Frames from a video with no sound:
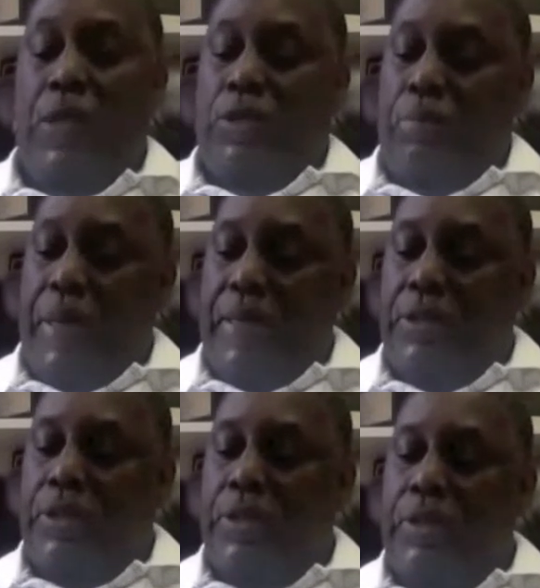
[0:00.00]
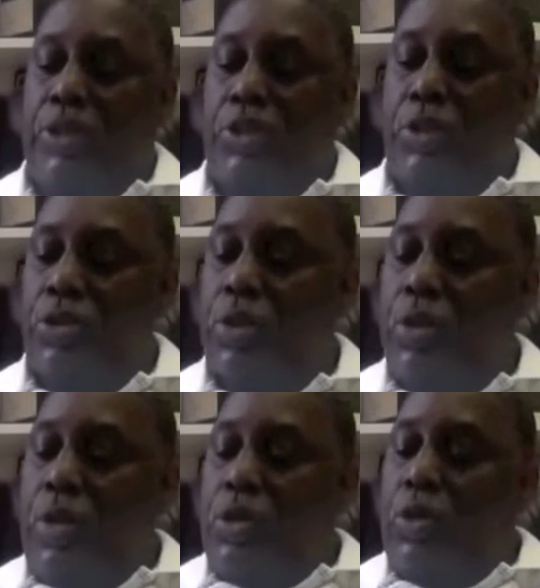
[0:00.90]
to meet his conditions,
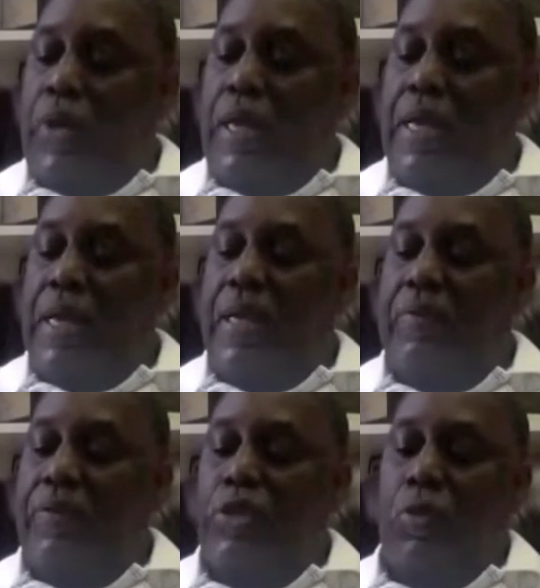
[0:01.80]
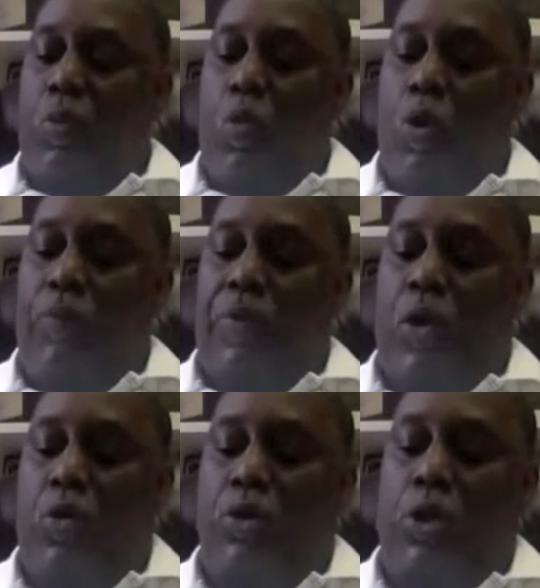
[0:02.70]
so that he can give us the reward that
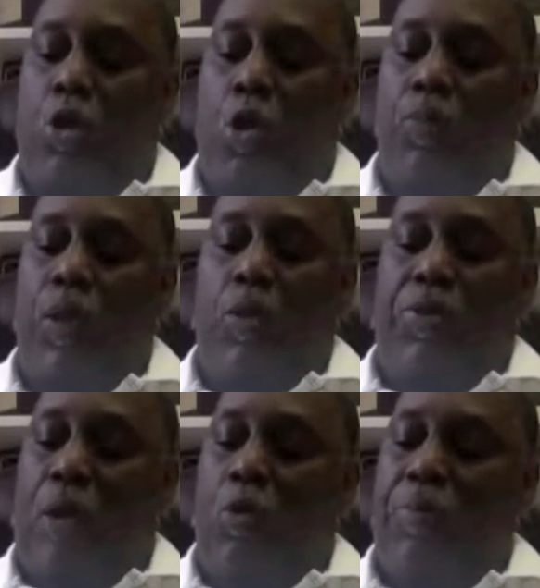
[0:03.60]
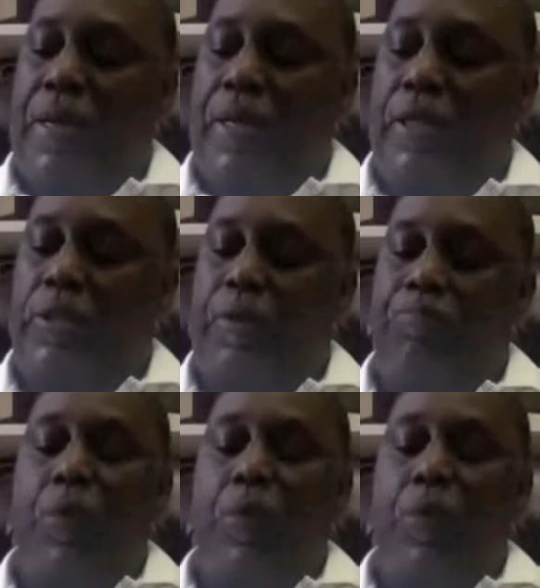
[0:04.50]
goes along with our obedience.